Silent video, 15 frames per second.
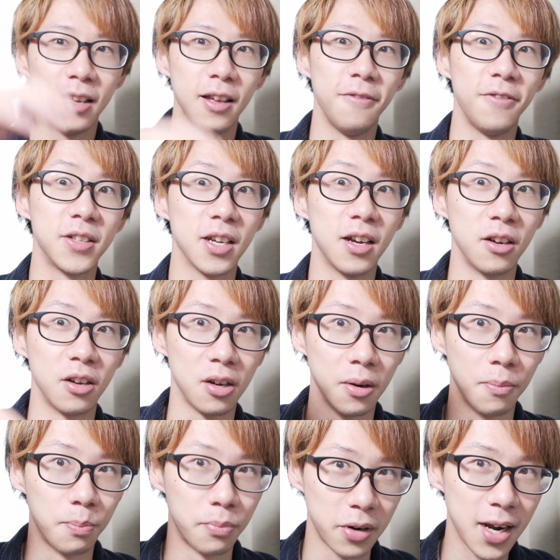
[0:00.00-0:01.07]
If it's
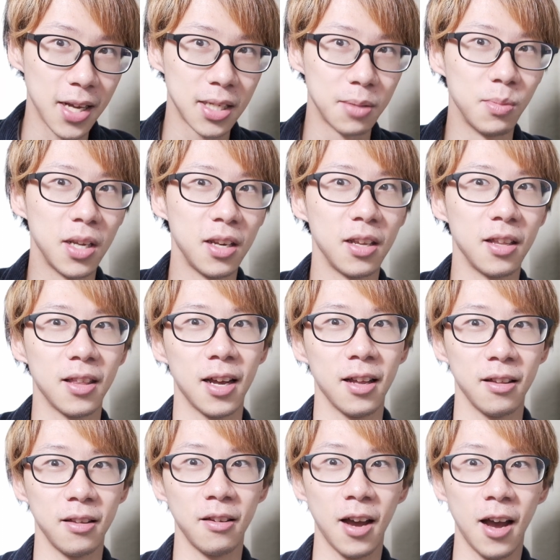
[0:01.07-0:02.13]
uncompressed, meaning
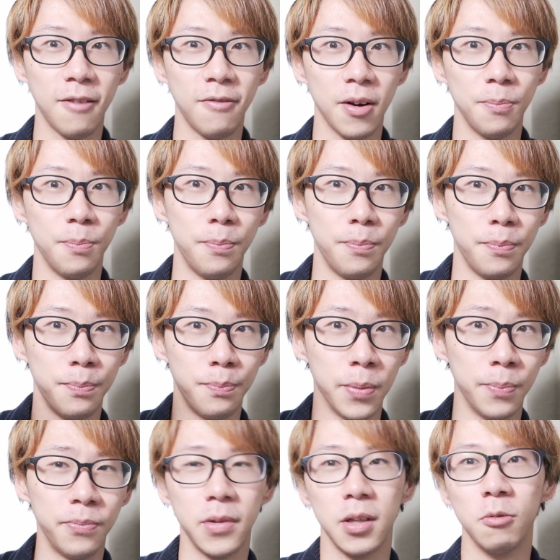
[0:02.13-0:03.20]
that
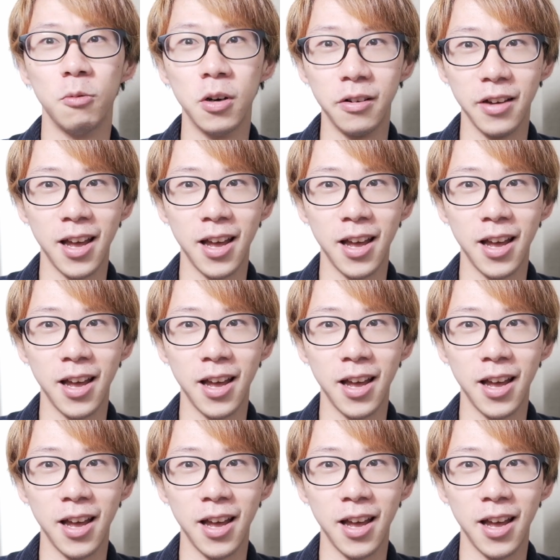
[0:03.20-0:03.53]
you will